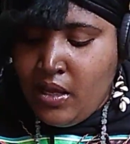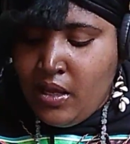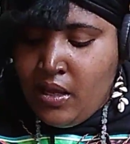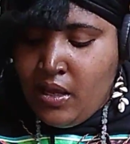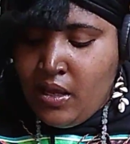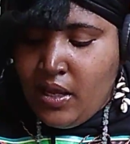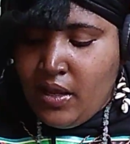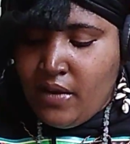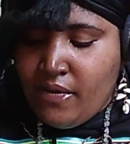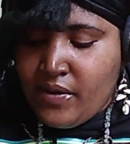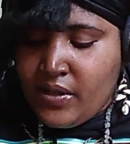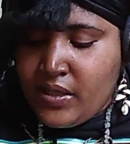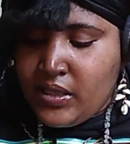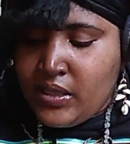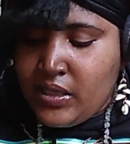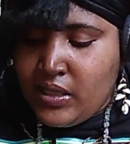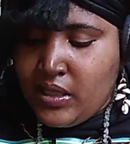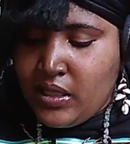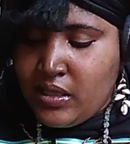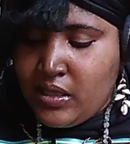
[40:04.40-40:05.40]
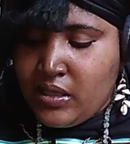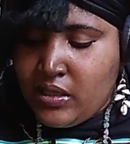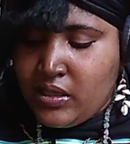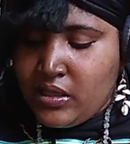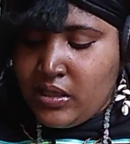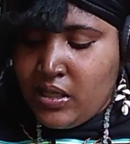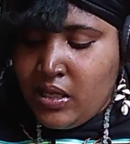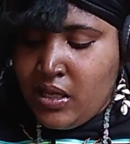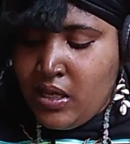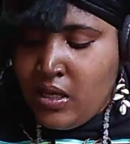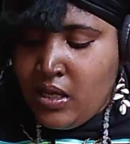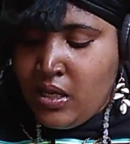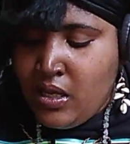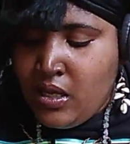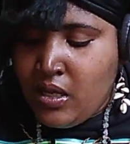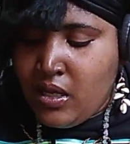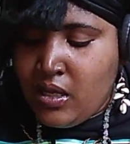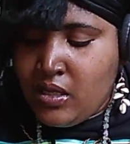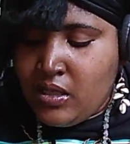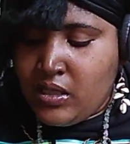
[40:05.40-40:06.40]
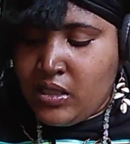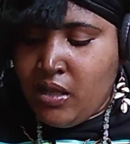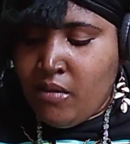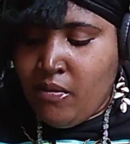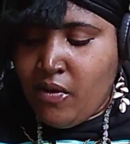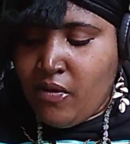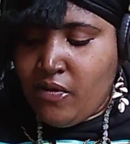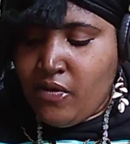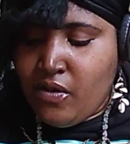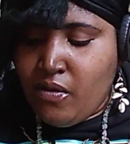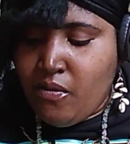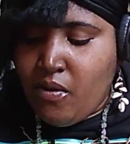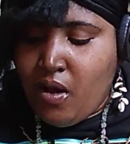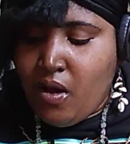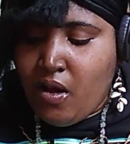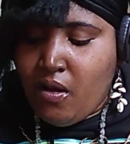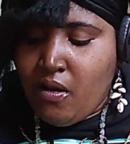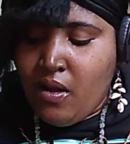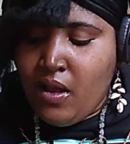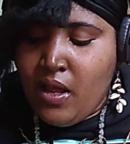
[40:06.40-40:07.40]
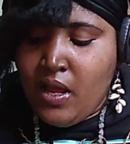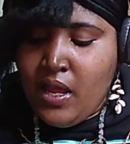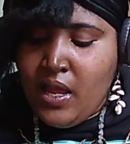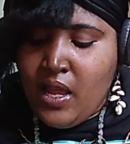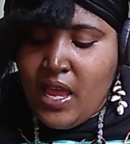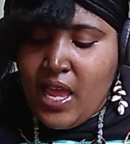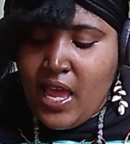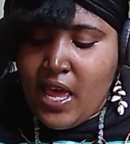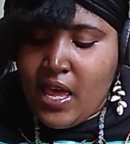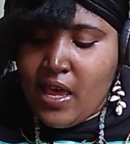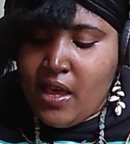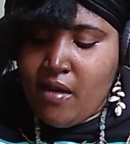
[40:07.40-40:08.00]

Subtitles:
ever since some of you all had a